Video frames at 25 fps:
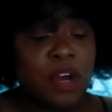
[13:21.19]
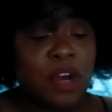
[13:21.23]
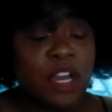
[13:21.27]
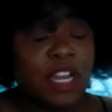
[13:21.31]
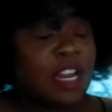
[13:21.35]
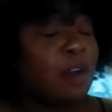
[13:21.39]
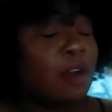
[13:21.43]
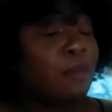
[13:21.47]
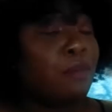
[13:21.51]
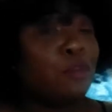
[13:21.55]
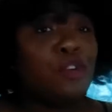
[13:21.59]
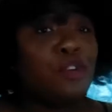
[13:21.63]

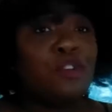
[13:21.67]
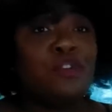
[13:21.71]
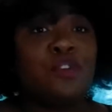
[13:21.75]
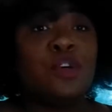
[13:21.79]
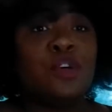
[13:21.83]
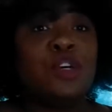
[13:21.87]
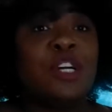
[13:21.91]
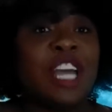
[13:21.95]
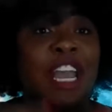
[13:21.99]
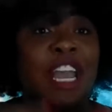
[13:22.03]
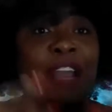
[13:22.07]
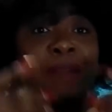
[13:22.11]
but
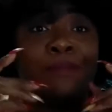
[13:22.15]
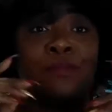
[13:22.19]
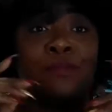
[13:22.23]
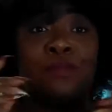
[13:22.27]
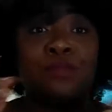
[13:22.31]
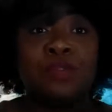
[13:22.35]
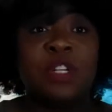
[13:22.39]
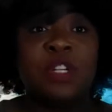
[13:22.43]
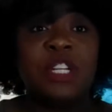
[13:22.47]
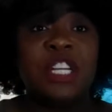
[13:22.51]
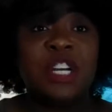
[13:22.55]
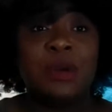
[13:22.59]
approval came
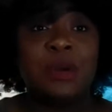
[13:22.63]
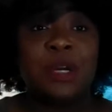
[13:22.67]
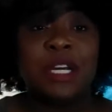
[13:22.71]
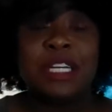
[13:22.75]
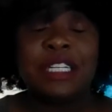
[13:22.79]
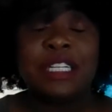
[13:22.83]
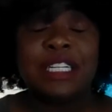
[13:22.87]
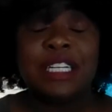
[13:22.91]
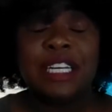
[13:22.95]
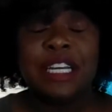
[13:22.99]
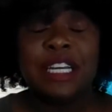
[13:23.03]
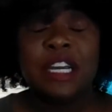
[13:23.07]
really
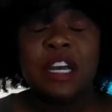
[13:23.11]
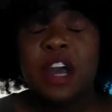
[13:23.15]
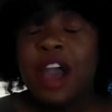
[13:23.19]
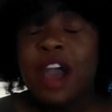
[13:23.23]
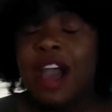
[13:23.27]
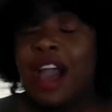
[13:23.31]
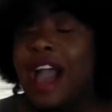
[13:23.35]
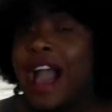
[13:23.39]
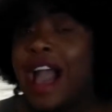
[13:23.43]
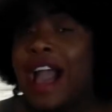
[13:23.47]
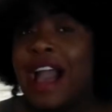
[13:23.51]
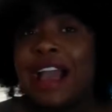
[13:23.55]
quickly,
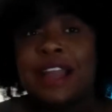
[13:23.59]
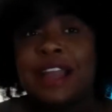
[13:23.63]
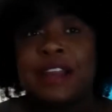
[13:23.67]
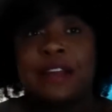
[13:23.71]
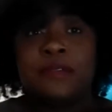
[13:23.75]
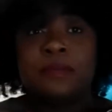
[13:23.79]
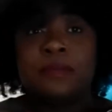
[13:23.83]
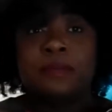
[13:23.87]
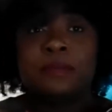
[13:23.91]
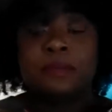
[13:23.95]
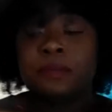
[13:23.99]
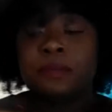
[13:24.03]

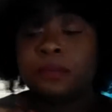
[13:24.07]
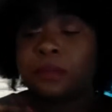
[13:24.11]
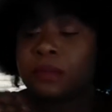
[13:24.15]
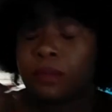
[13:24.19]
and